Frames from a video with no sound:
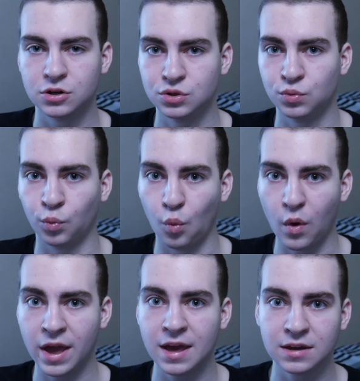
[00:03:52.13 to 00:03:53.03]
do
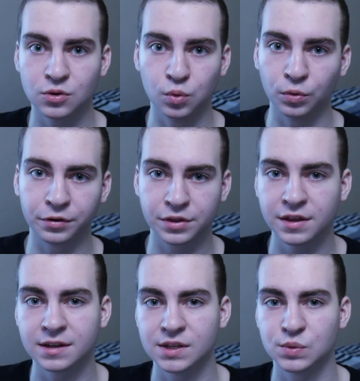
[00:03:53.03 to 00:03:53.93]
way cooler
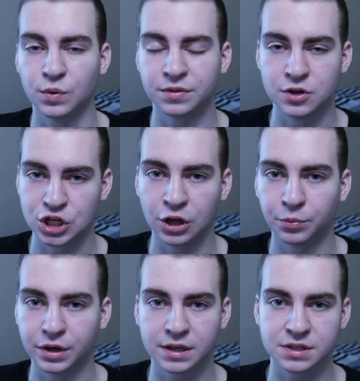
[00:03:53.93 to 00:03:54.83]
things with the
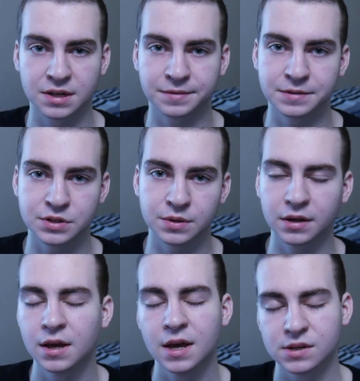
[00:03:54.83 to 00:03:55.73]
jailbreaking stuff I was doing.